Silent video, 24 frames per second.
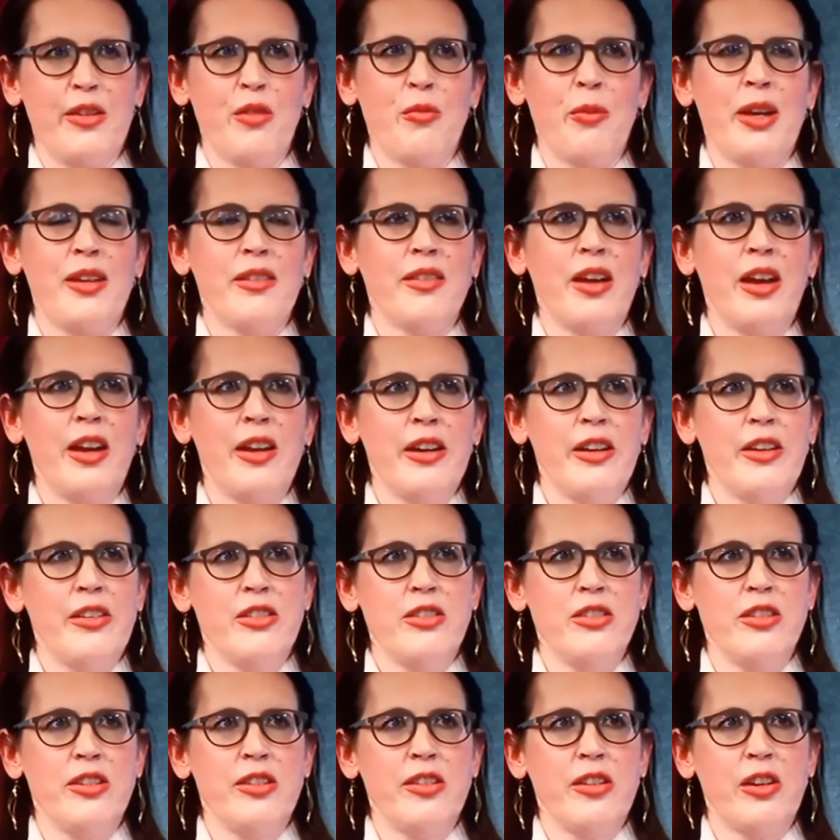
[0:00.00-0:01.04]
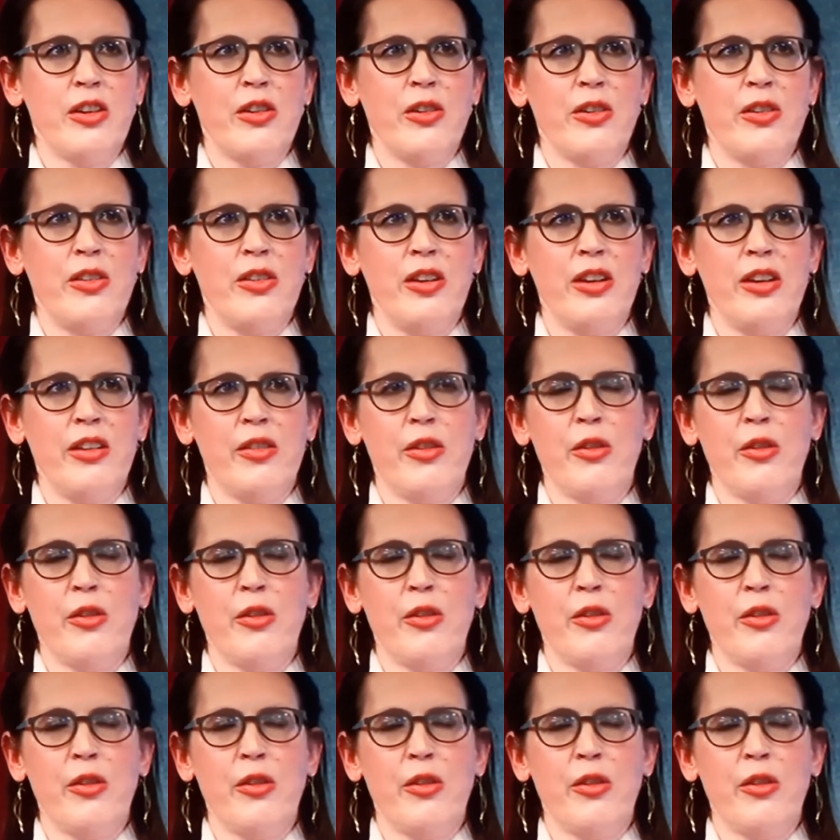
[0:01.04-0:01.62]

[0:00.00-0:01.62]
to maintain energy security.